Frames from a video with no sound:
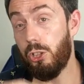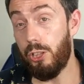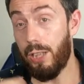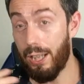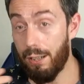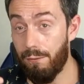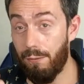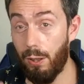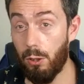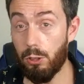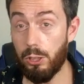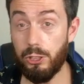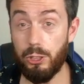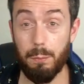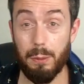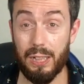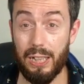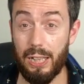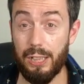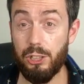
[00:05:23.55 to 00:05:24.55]
shared folder
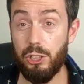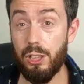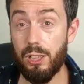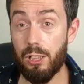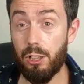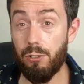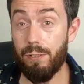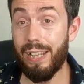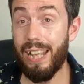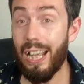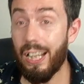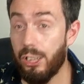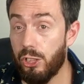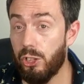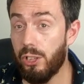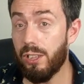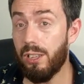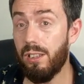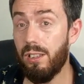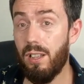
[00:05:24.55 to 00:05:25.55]
duplication and
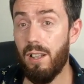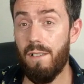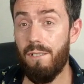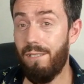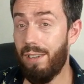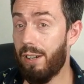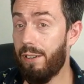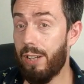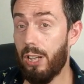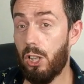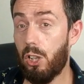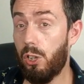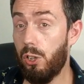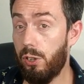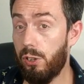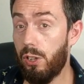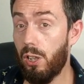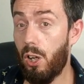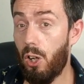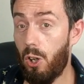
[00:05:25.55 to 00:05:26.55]
creation. Very
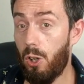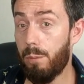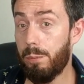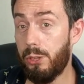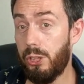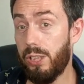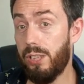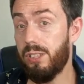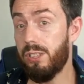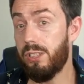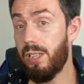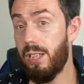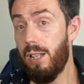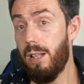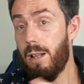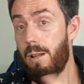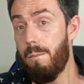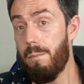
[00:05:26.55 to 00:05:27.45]
good options.